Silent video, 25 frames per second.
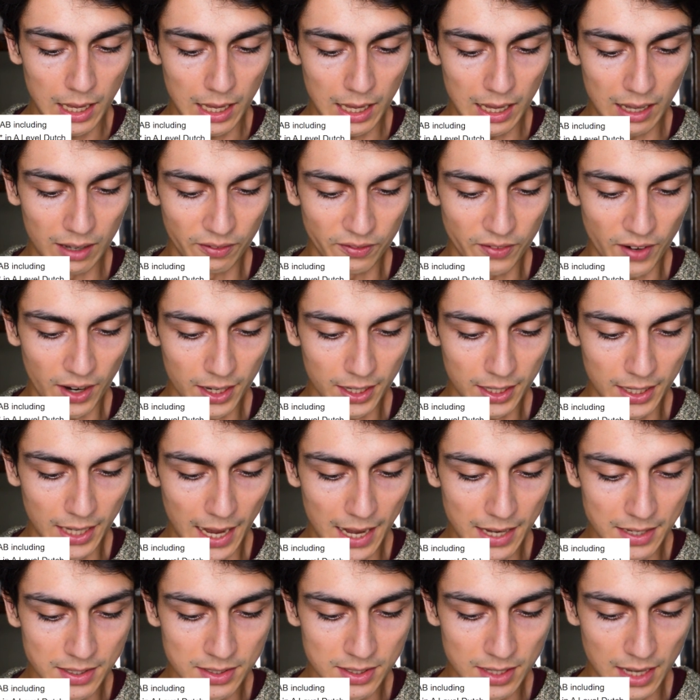If I
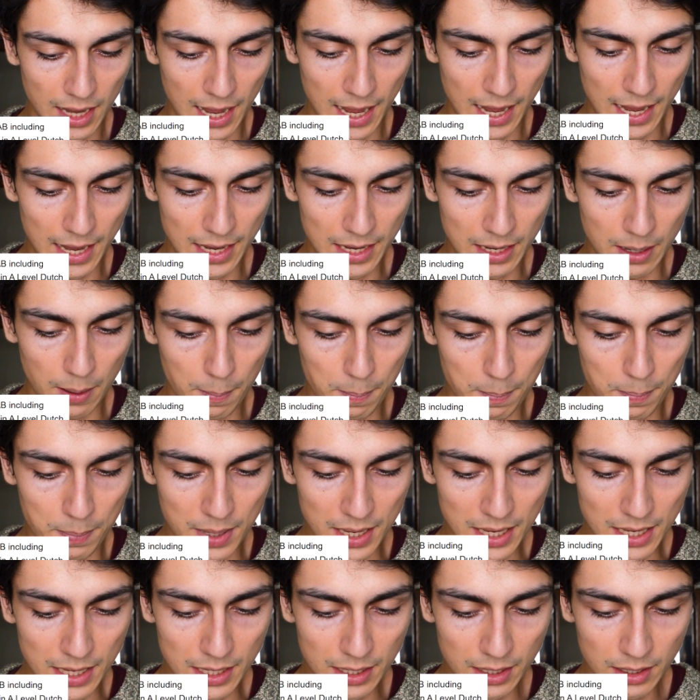get a
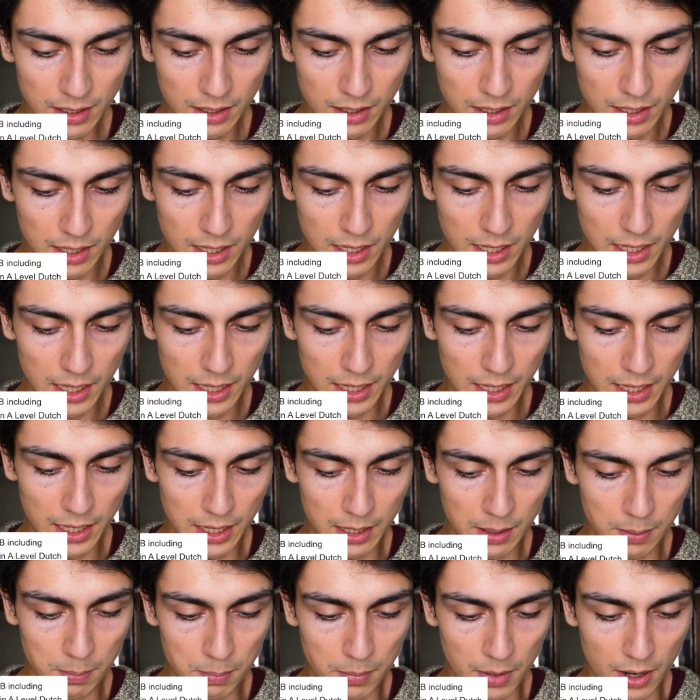B
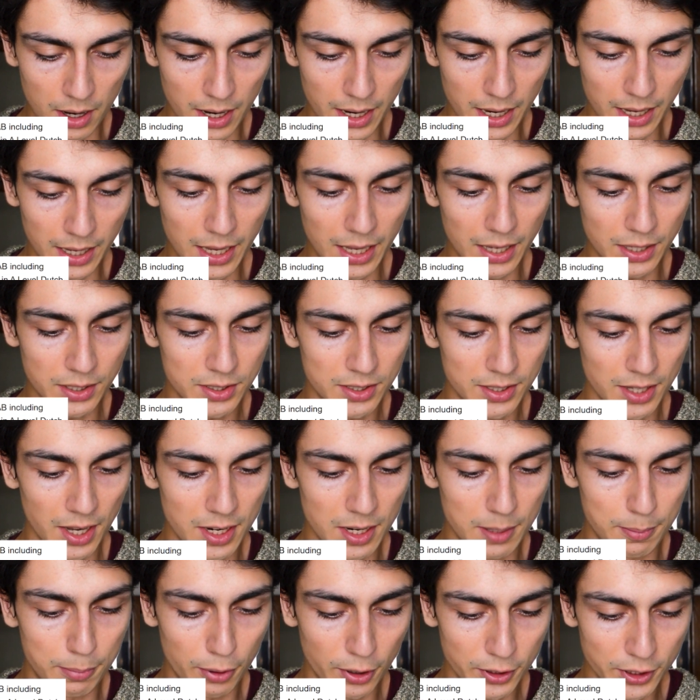in my
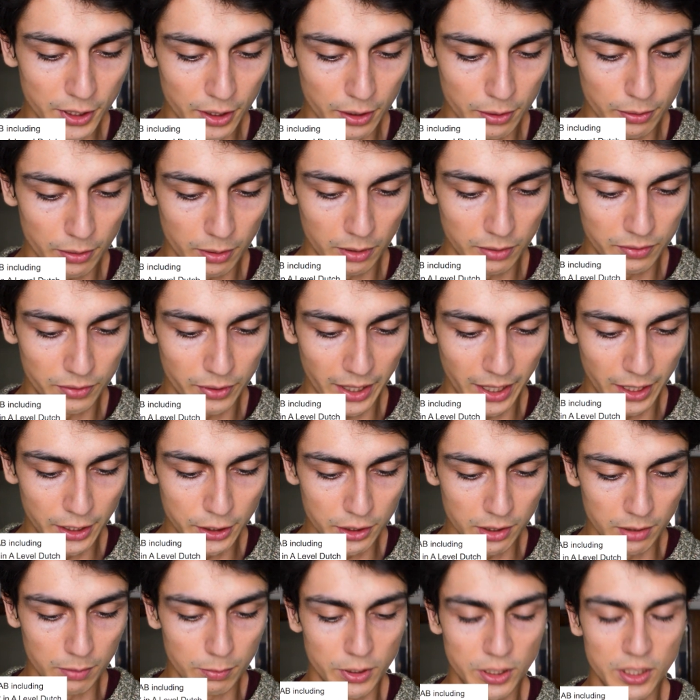extended project
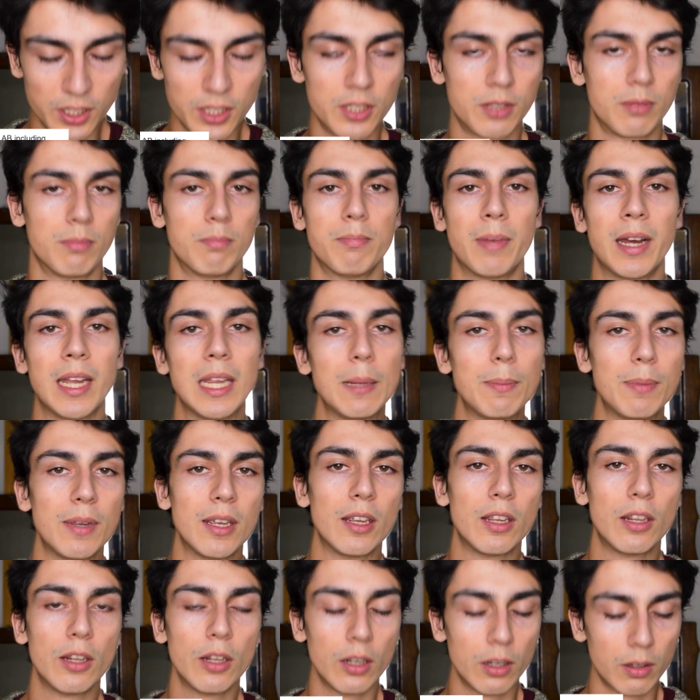qualification, which is my
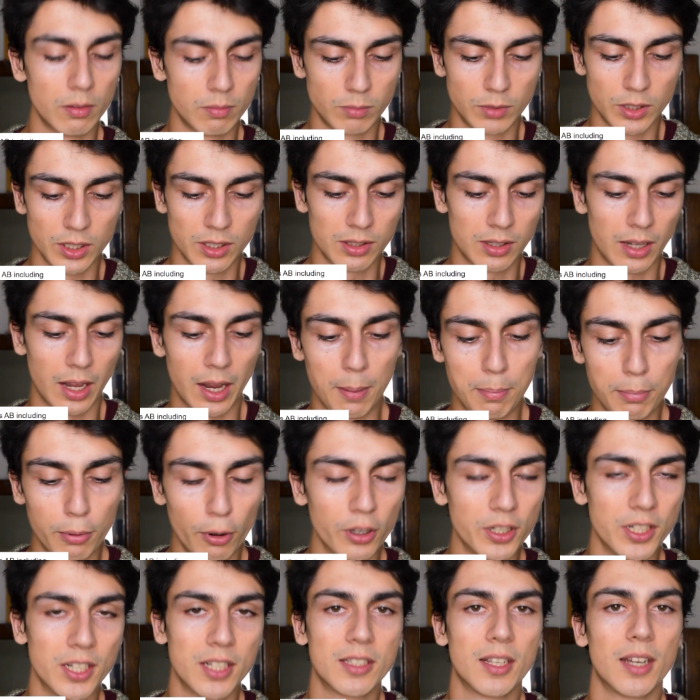EPQ, just like a
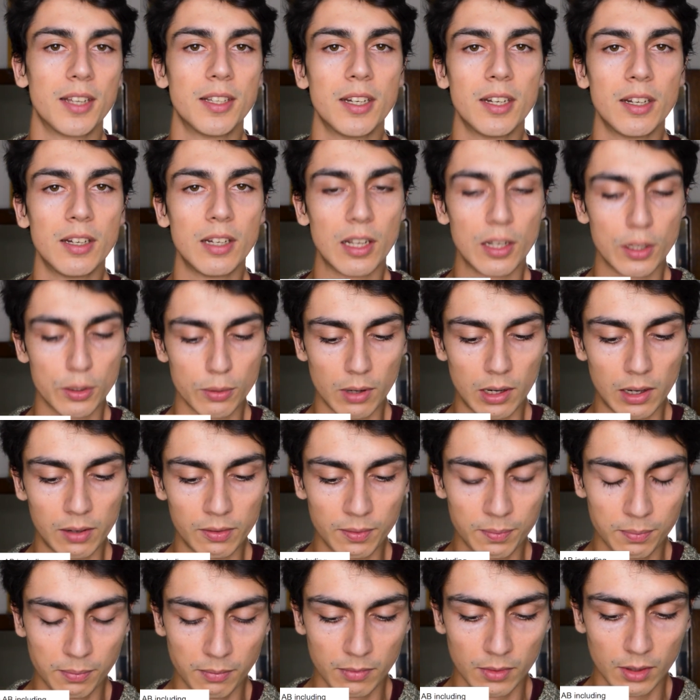project I did in year 12.
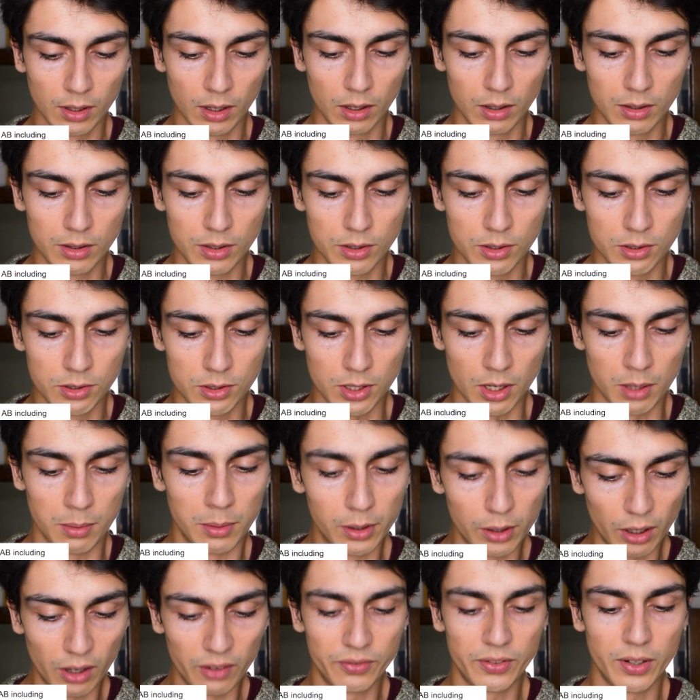So
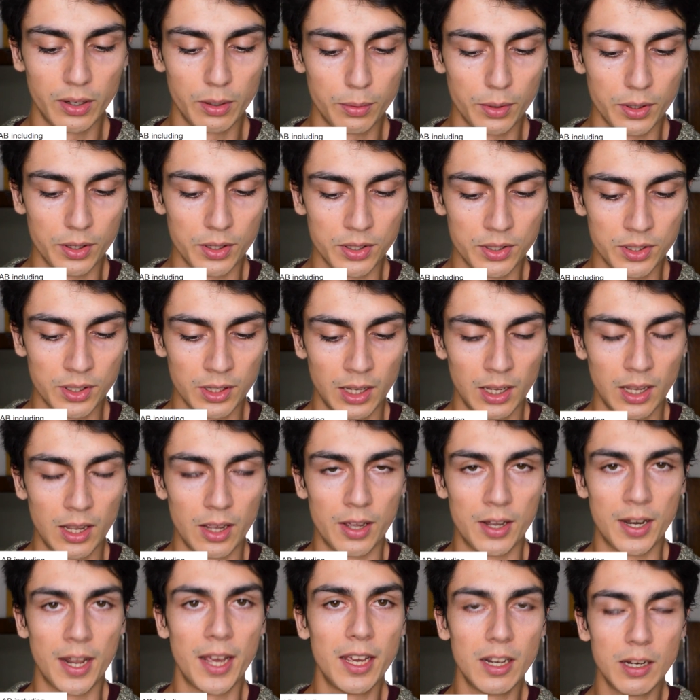my offer was
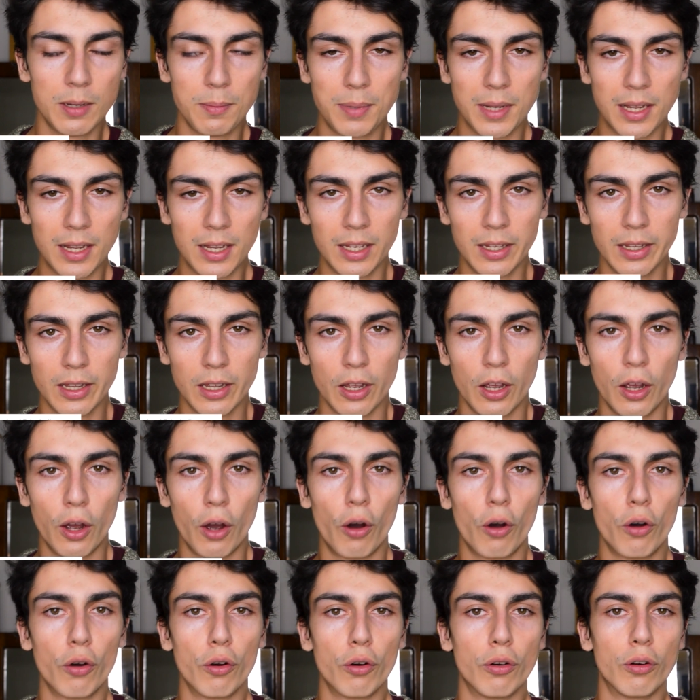an A and a B,
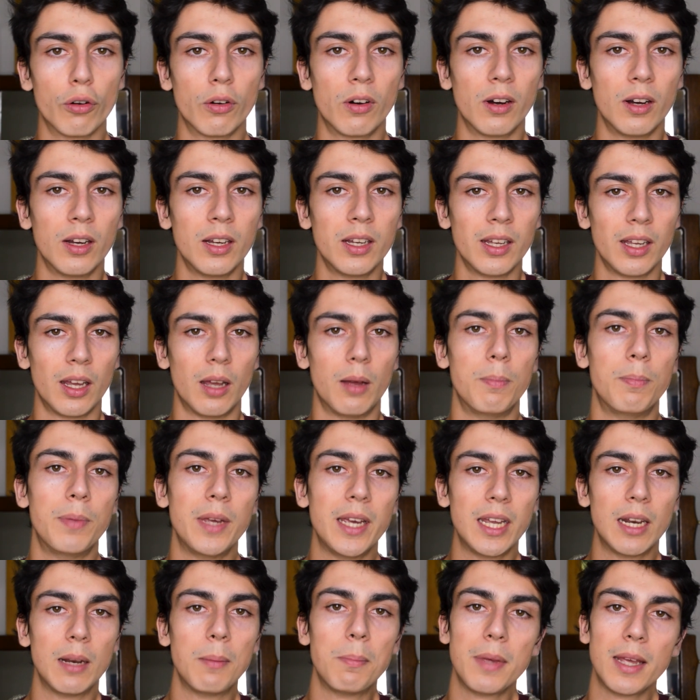or a
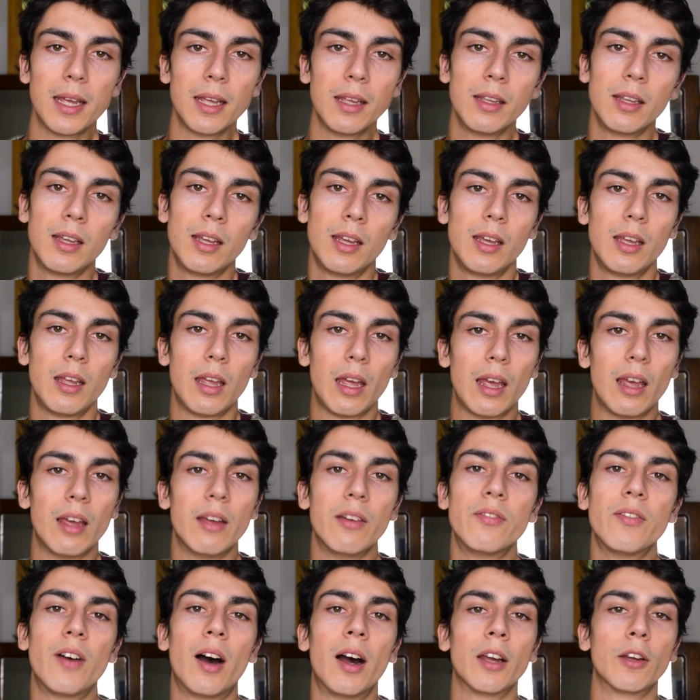B and a B
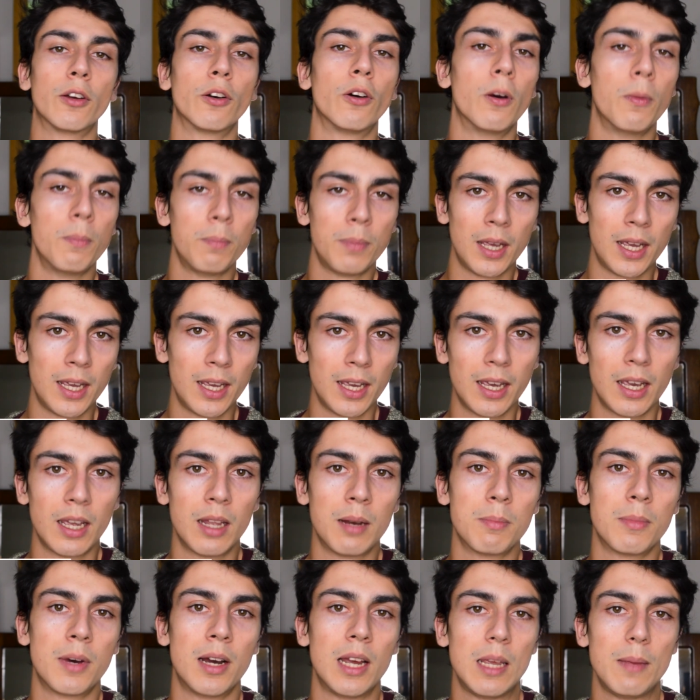if I got a B in
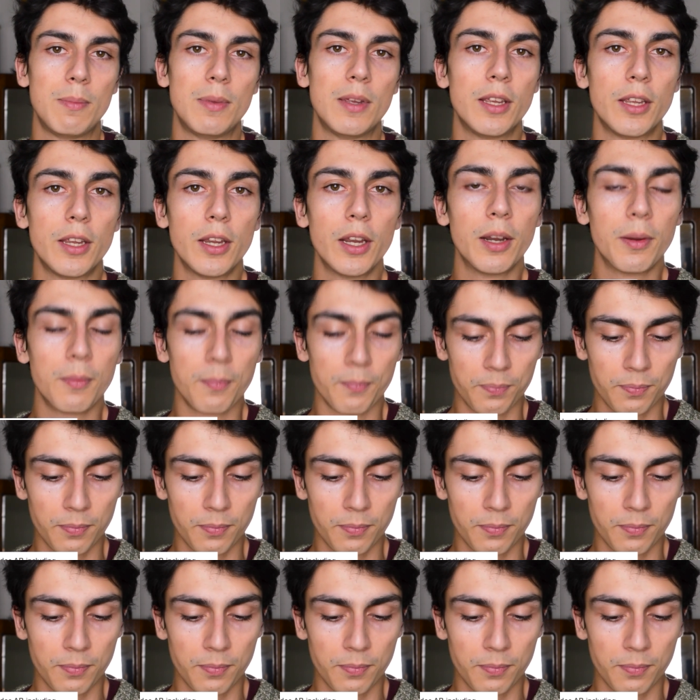my EPQ.